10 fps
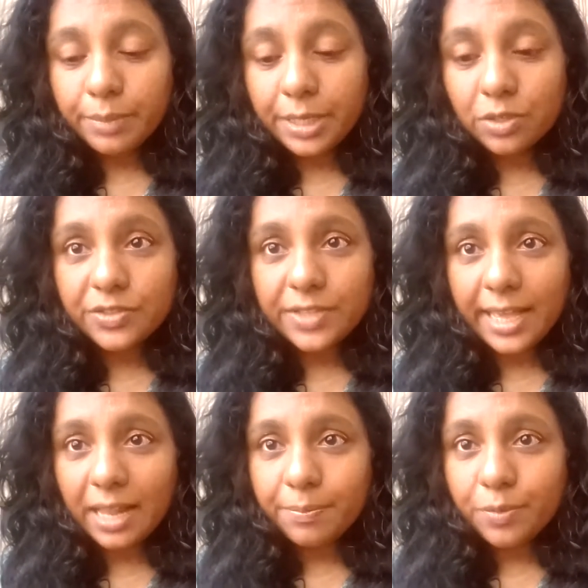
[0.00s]
because they
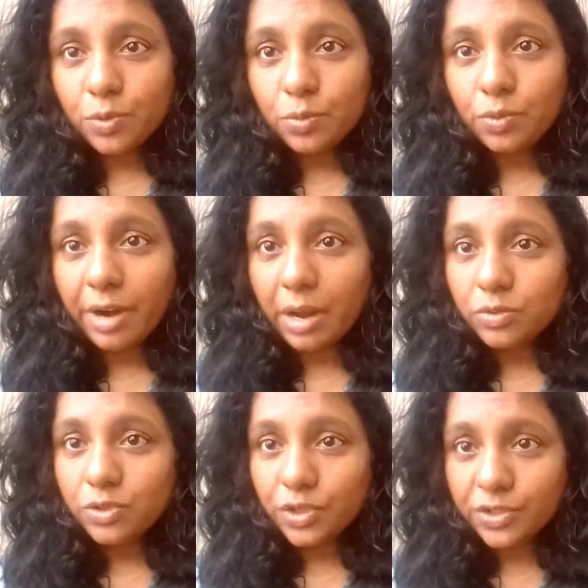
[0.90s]
help you
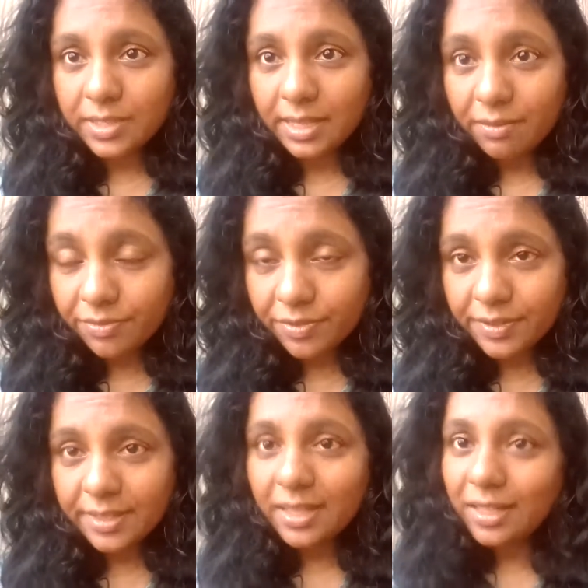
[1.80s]
ground yourself
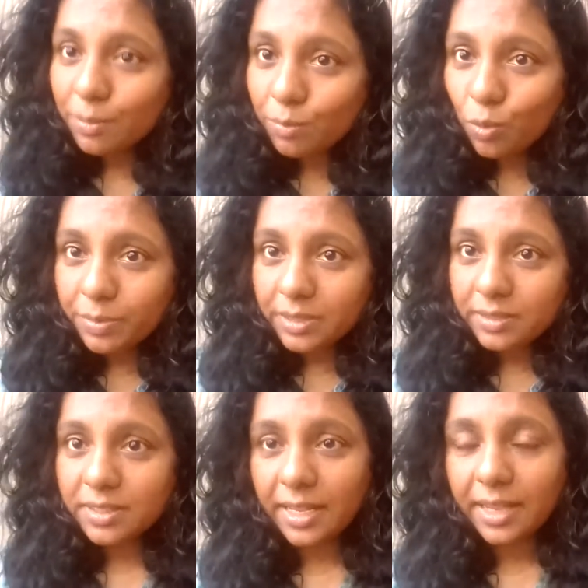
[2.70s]
in the
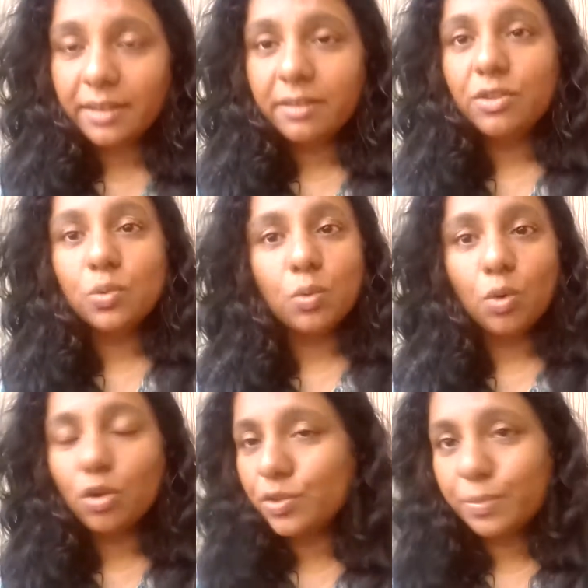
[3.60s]
moment and you
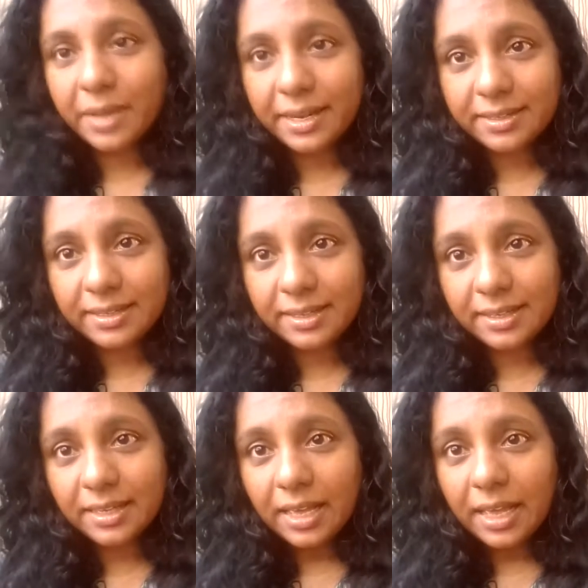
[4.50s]

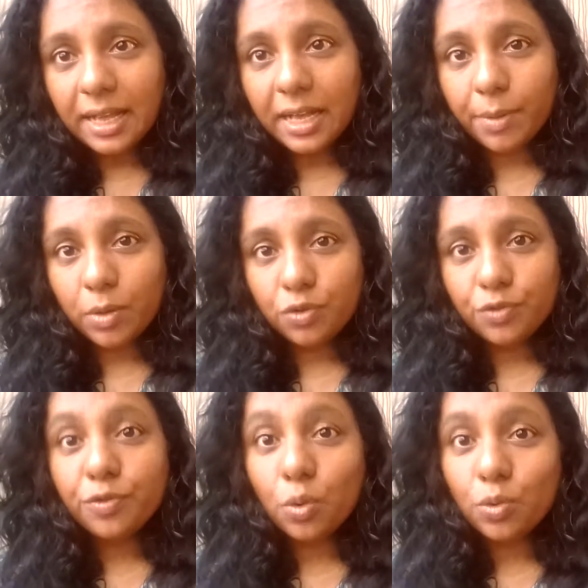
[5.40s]
automatically come out
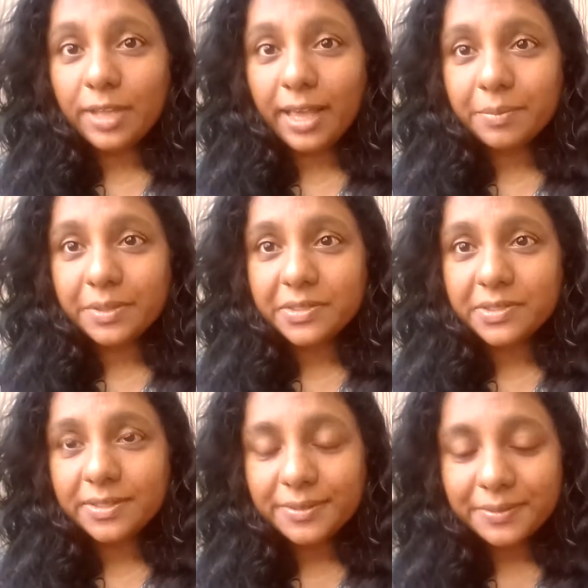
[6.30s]
of old
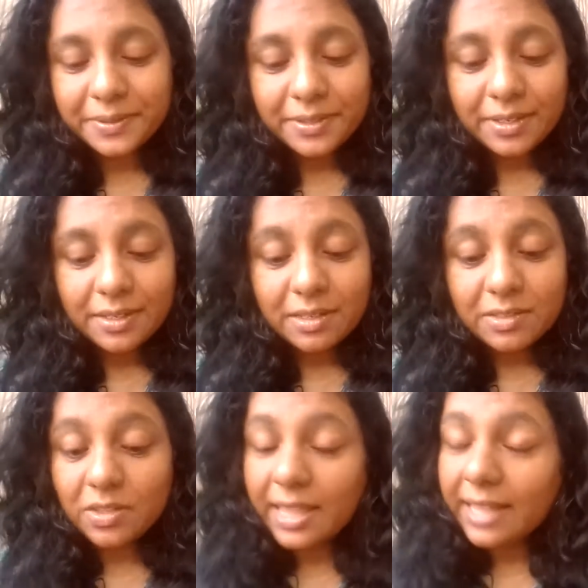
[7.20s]
habits.
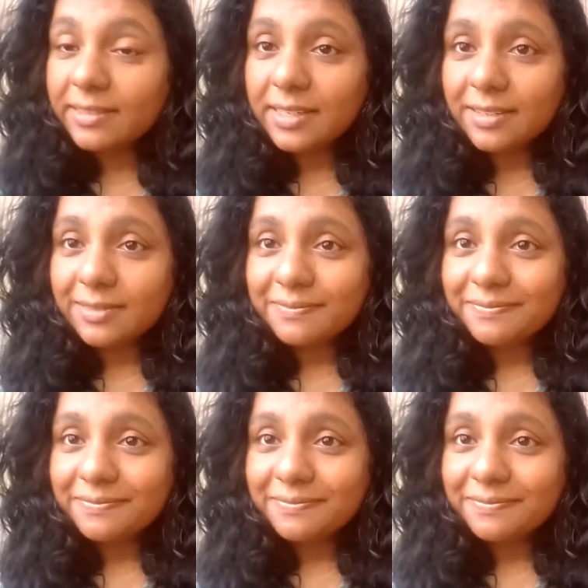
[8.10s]
So that's it.